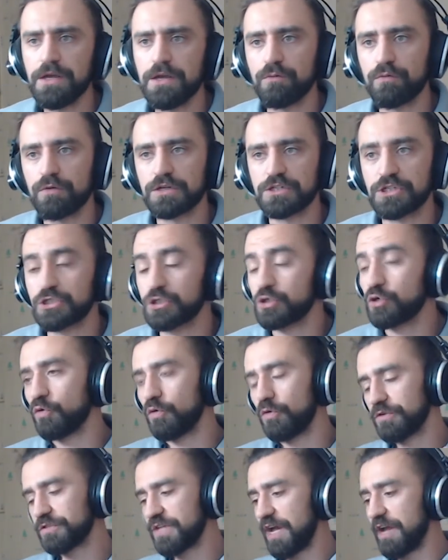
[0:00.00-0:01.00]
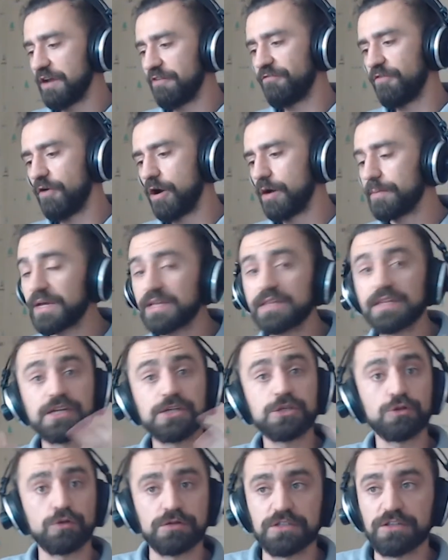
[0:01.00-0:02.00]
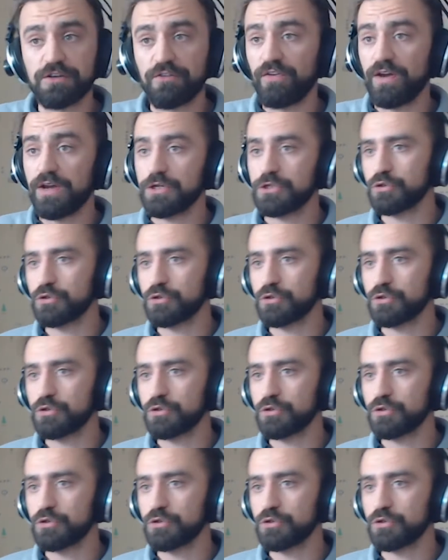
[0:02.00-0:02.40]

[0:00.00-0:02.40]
where it's just Trolls kind of farming, then he joins the fight.